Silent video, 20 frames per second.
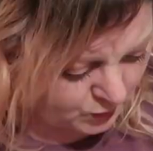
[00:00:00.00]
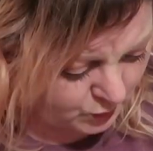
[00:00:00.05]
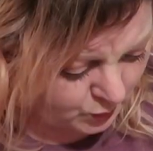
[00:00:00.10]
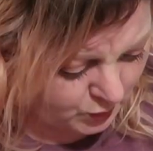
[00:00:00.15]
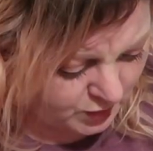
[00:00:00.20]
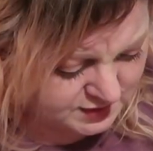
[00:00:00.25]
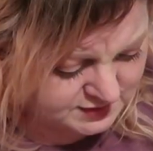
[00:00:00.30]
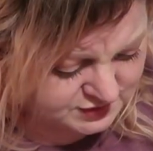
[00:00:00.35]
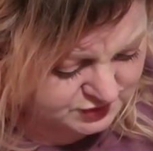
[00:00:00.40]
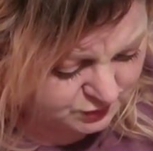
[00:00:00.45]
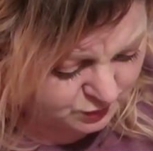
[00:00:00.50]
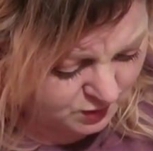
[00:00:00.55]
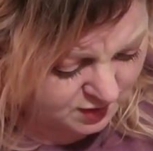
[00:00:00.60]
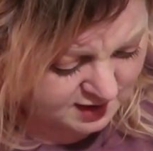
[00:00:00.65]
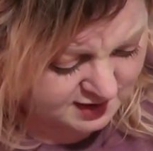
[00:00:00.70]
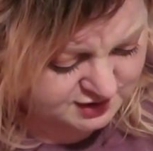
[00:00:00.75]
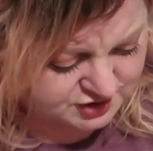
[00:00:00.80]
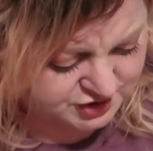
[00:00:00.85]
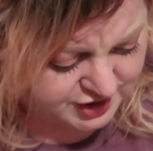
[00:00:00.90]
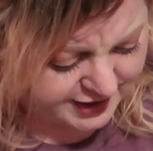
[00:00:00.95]
One to
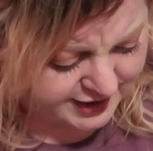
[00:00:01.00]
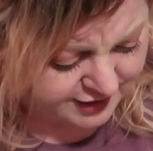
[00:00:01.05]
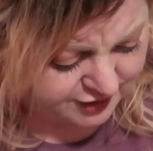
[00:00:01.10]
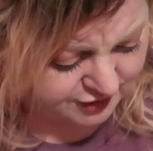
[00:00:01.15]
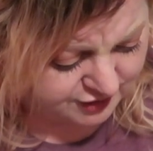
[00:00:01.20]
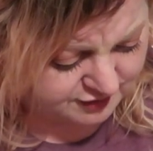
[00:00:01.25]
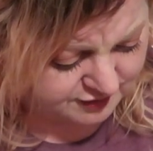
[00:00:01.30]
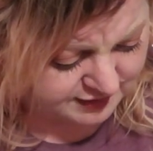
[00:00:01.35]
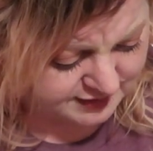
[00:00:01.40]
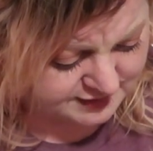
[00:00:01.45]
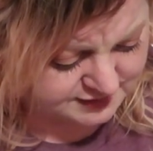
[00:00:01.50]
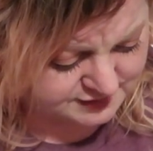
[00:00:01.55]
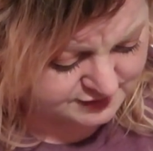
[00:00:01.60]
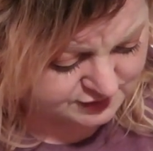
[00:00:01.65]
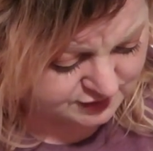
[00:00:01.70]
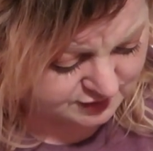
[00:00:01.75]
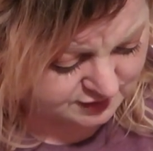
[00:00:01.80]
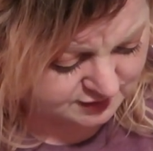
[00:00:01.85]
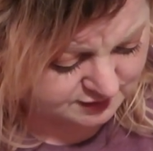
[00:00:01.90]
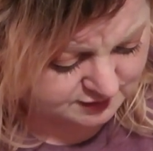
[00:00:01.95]
Watch Hair
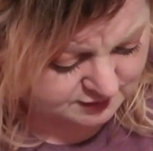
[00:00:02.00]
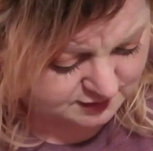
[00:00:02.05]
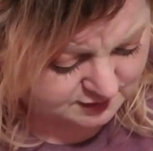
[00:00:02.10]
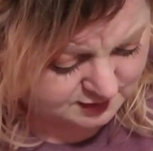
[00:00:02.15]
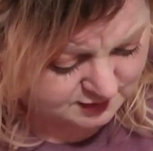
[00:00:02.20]
Cleanser.